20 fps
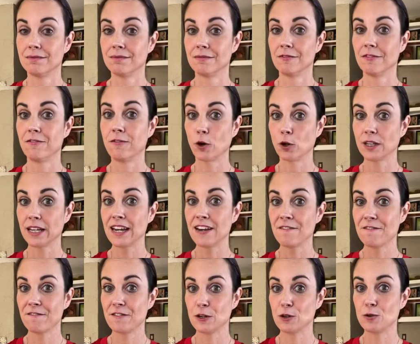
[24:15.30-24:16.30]
Folate
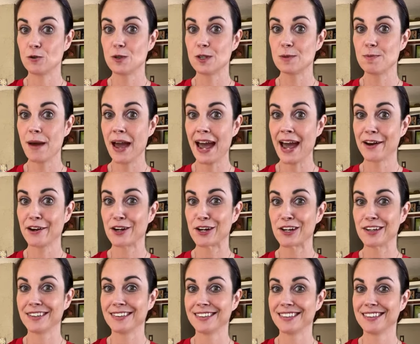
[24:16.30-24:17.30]
foods
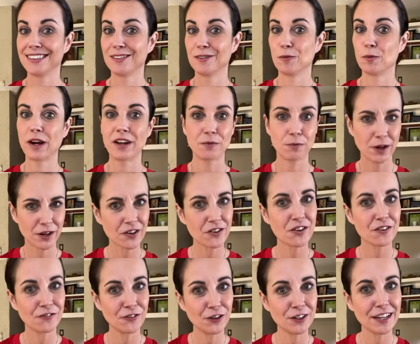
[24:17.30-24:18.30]
matter. What, what are the
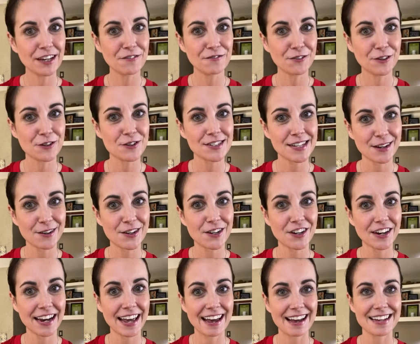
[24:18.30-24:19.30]
folate foods? I know you're
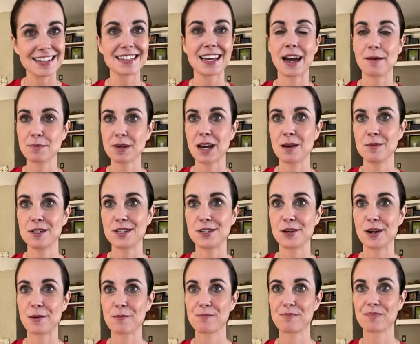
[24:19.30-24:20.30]
going to ask. I'm coming
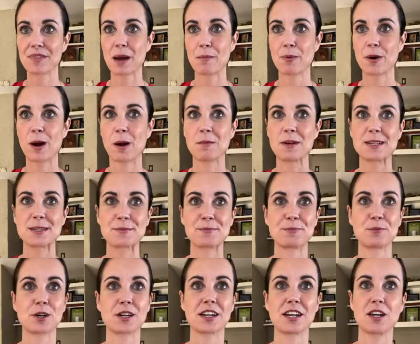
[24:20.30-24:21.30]
to it. I promise.
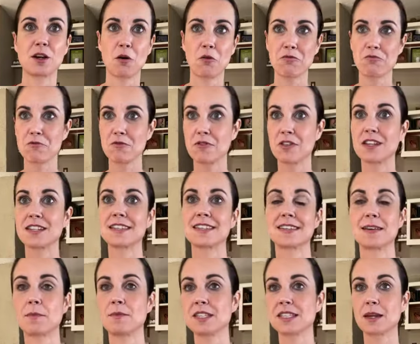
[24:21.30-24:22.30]
We're going to go through this.
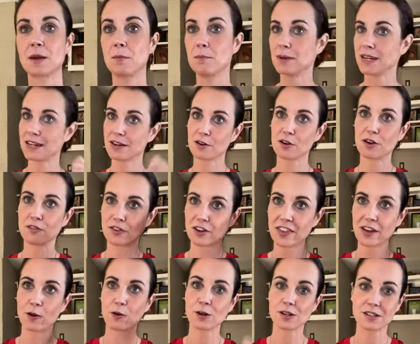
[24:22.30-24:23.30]
I'm just going to beat it over
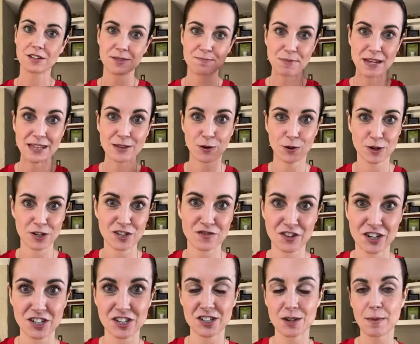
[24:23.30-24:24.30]
the horse, beat the horse
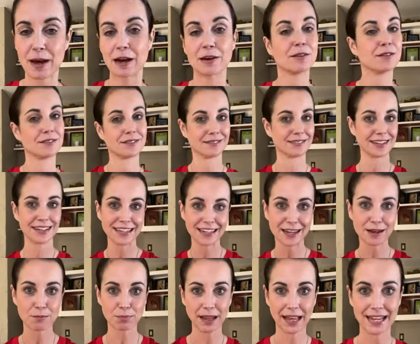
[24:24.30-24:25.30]
first about
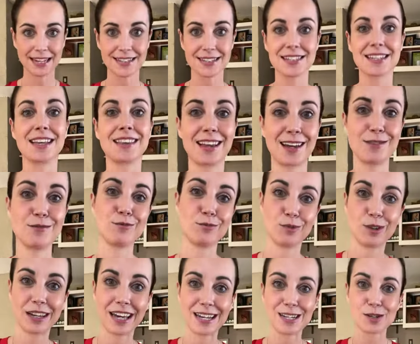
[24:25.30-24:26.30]
eating plants, and then
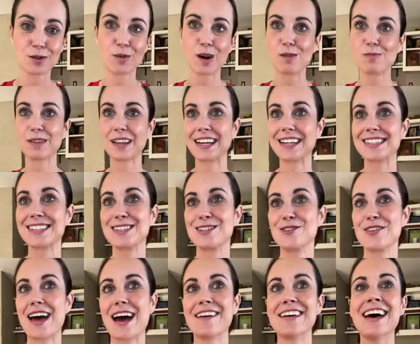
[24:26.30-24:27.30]
we'll get to what plants
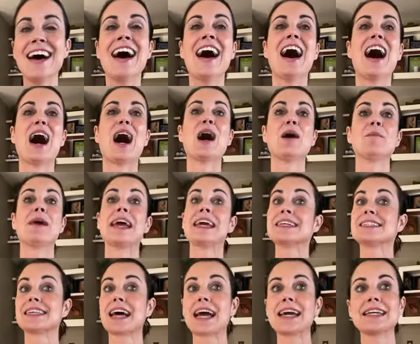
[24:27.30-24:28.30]
do that. Um,
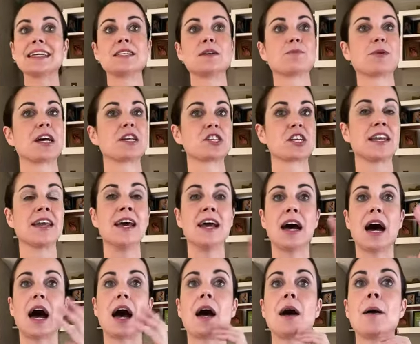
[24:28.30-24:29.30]
anxiety and depression.
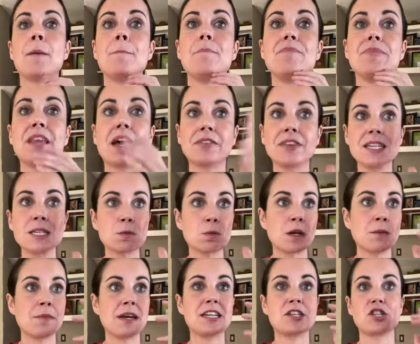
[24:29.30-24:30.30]
Um, now, this
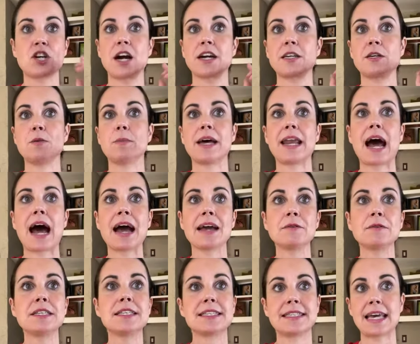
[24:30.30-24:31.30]
one may shock you, but I
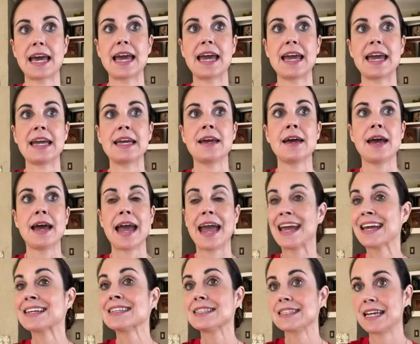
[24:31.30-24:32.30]
would say,
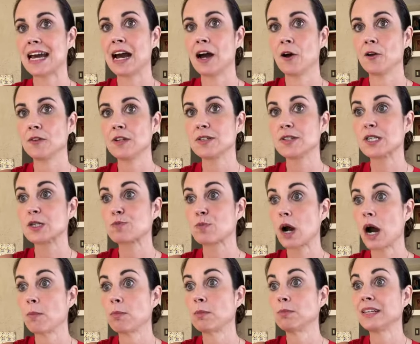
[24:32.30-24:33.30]
hands down, this is
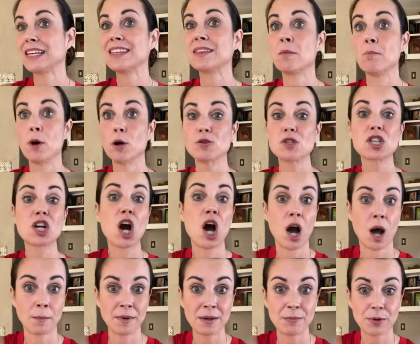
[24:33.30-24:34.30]
probably the most
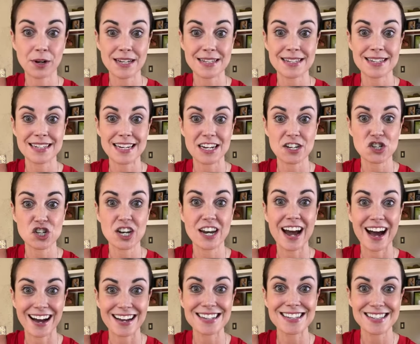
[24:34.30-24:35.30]
common presentation
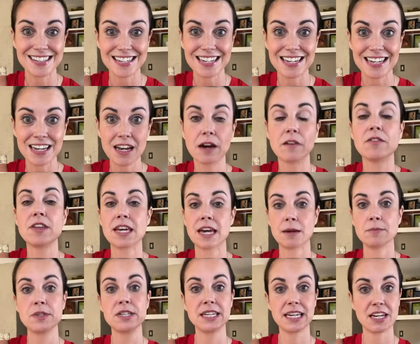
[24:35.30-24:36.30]
I see of the
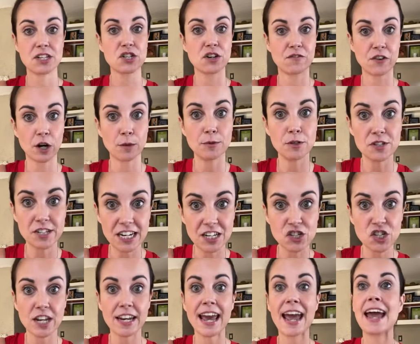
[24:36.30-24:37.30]
MTHFR
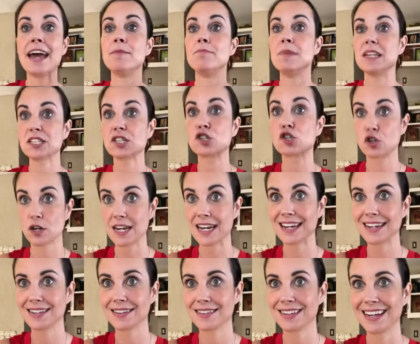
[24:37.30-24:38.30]
mutation and mistreated.